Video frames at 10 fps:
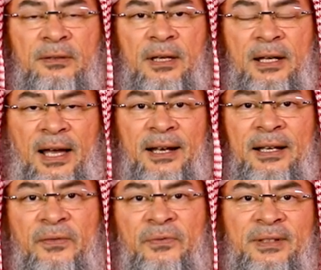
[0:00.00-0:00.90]
and I
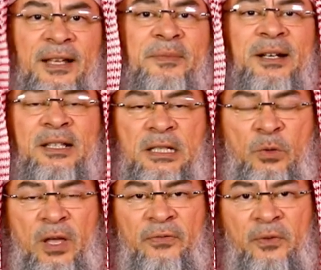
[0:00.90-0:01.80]
live 10 minutes
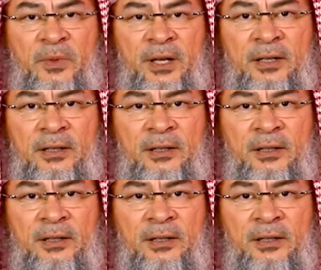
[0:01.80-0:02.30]
away from there.